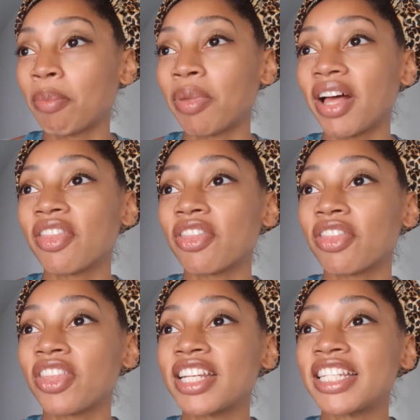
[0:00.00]
but
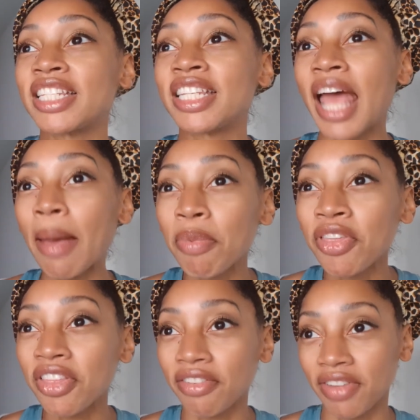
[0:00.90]
the
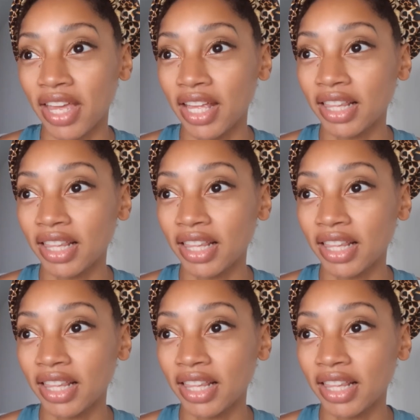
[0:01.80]
depth of it,